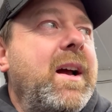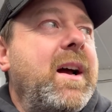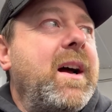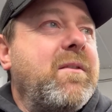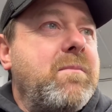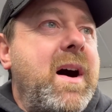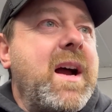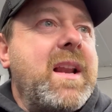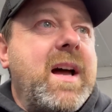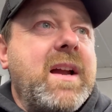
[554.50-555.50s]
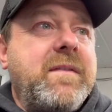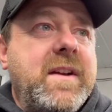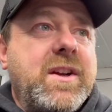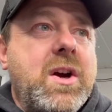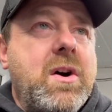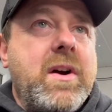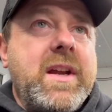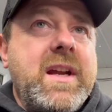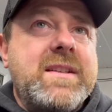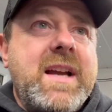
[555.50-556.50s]
of my life in koi
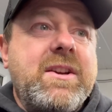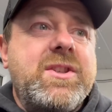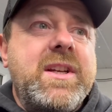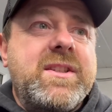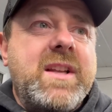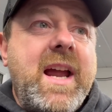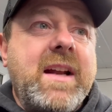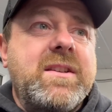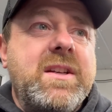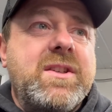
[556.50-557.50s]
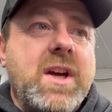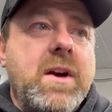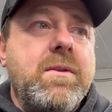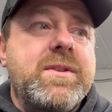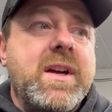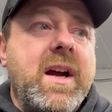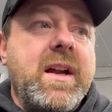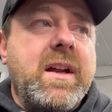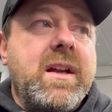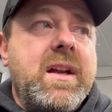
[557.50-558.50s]
is actually selecting tozai
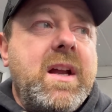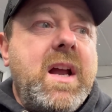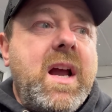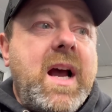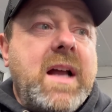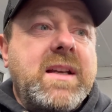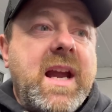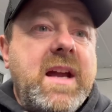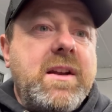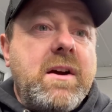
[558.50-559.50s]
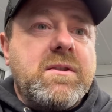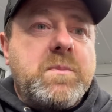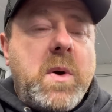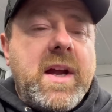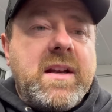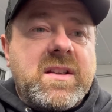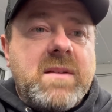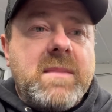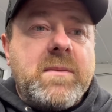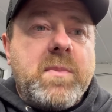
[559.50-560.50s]
and getting those put into the
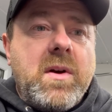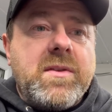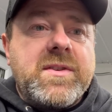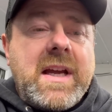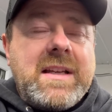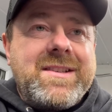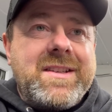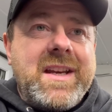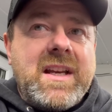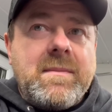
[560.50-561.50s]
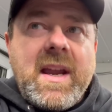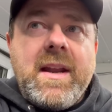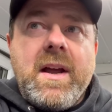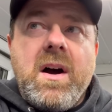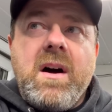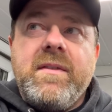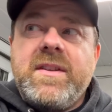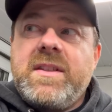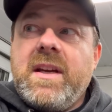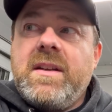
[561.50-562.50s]
mud ponds and seeing them getting
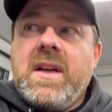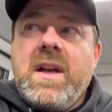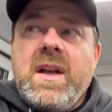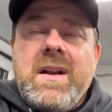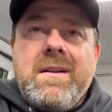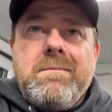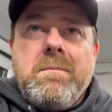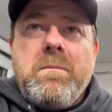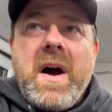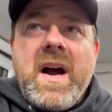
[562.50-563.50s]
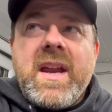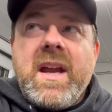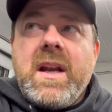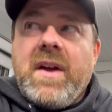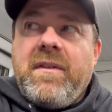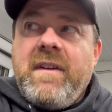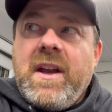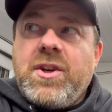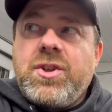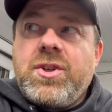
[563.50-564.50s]
harvested. Buying a
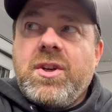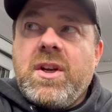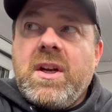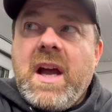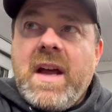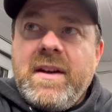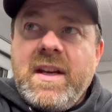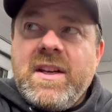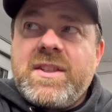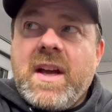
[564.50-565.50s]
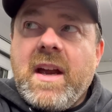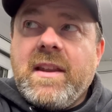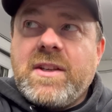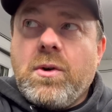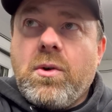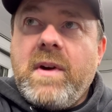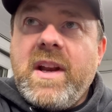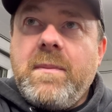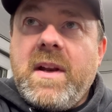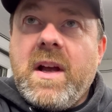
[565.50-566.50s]
fish at Nisai that's
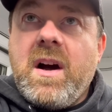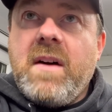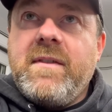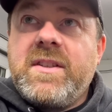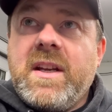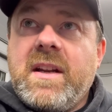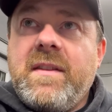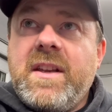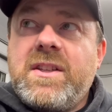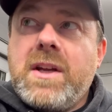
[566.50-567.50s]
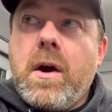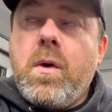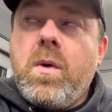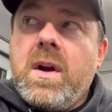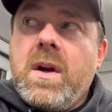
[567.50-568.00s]
already been harvested and there's no